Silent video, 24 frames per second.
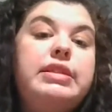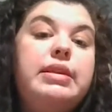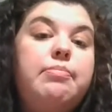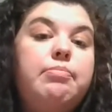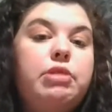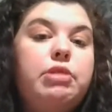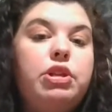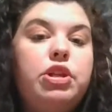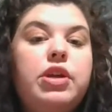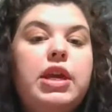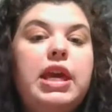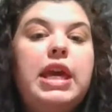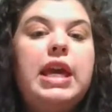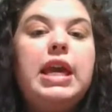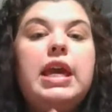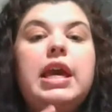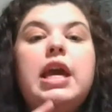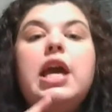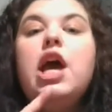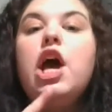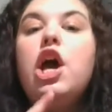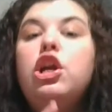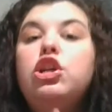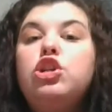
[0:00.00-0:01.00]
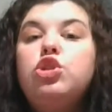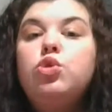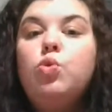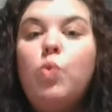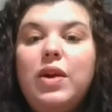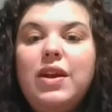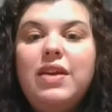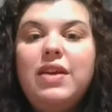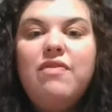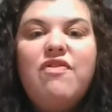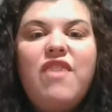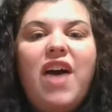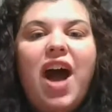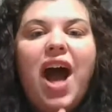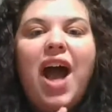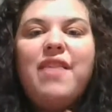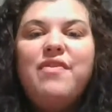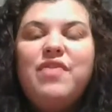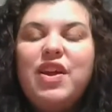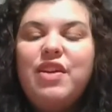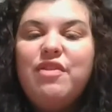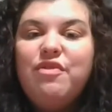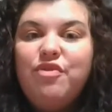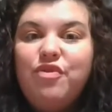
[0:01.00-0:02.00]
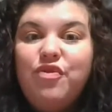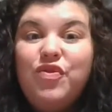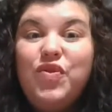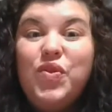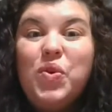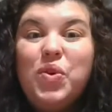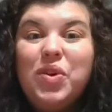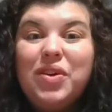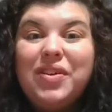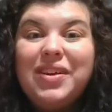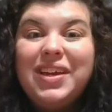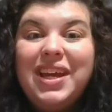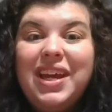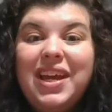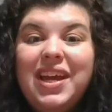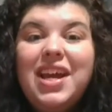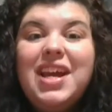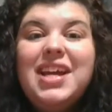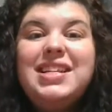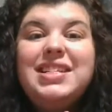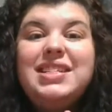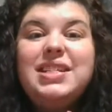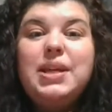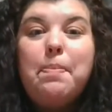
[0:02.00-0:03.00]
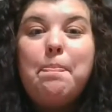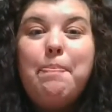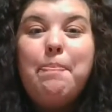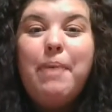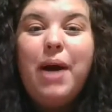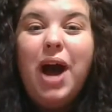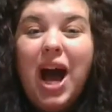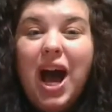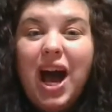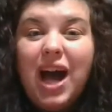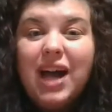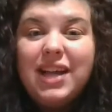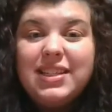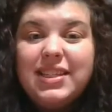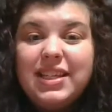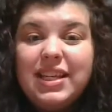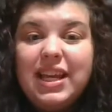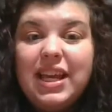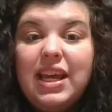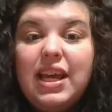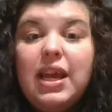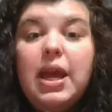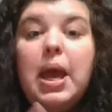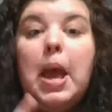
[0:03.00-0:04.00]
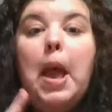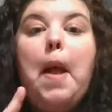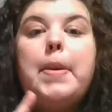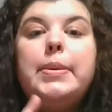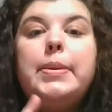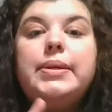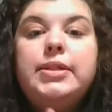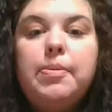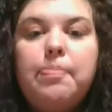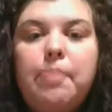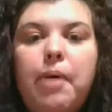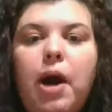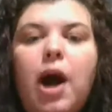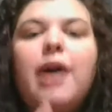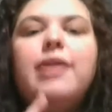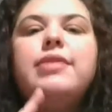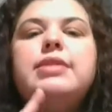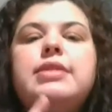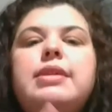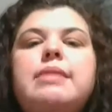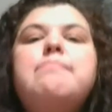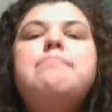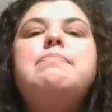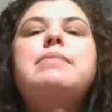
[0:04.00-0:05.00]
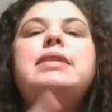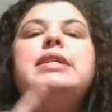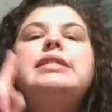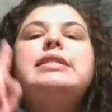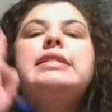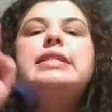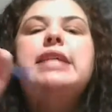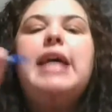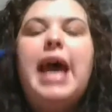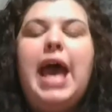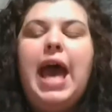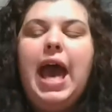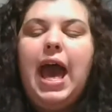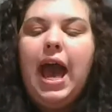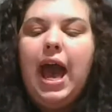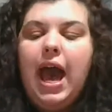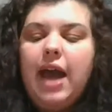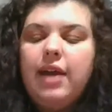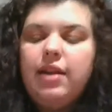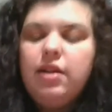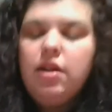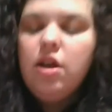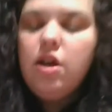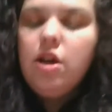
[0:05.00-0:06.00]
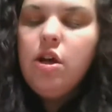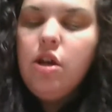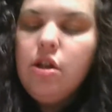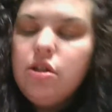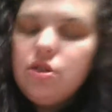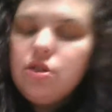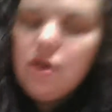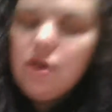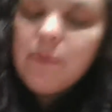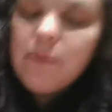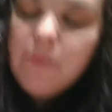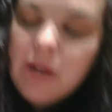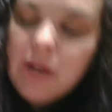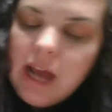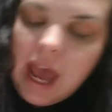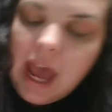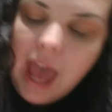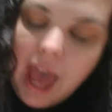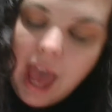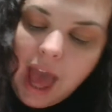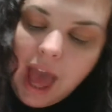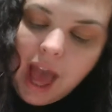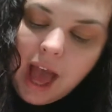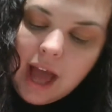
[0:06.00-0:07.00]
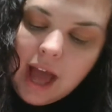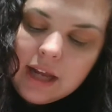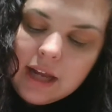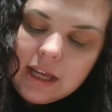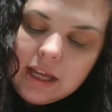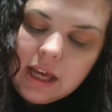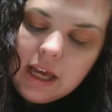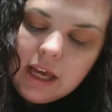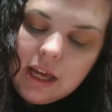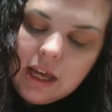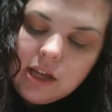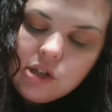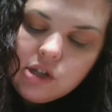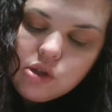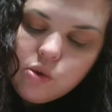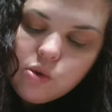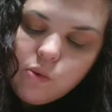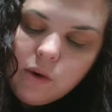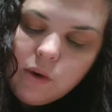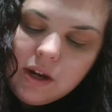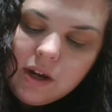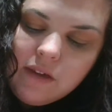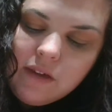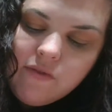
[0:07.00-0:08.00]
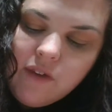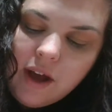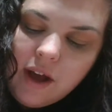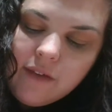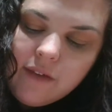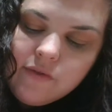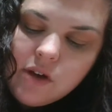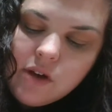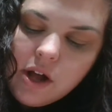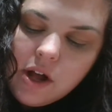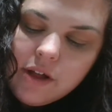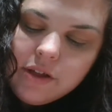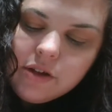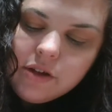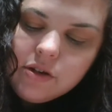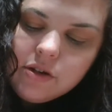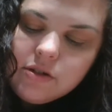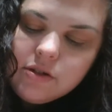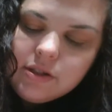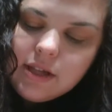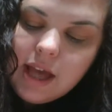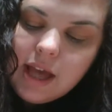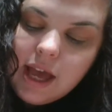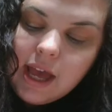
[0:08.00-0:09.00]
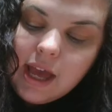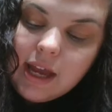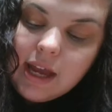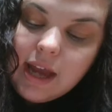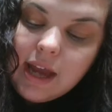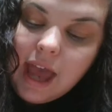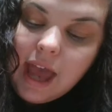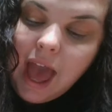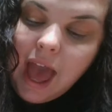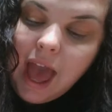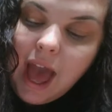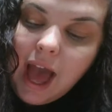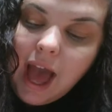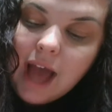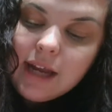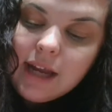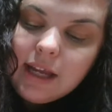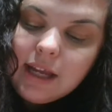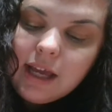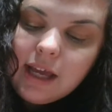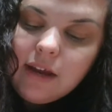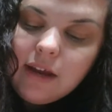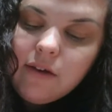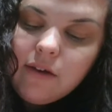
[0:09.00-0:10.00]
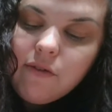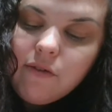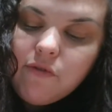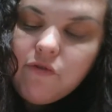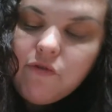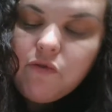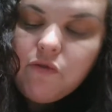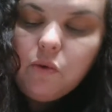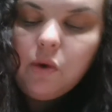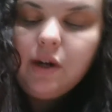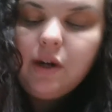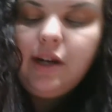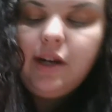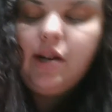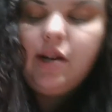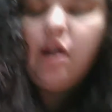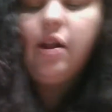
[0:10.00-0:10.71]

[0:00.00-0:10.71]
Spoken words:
I'm looking 25 and 40 deposited. Deposit means to add. So I'm going to add in $25 and add in $40.